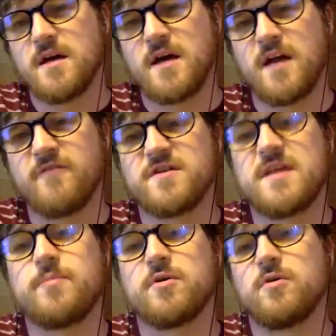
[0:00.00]
kind of your
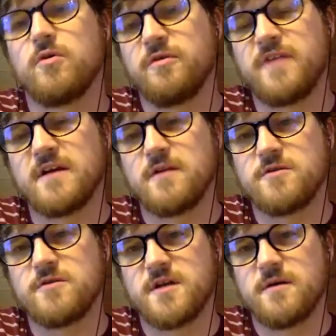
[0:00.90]
typical
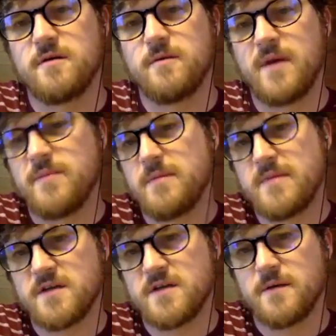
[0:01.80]
theologian might be
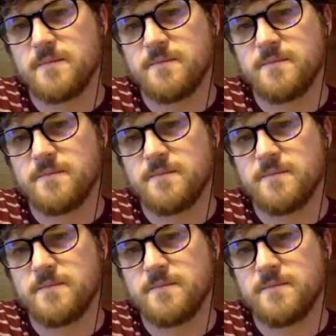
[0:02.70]
missing.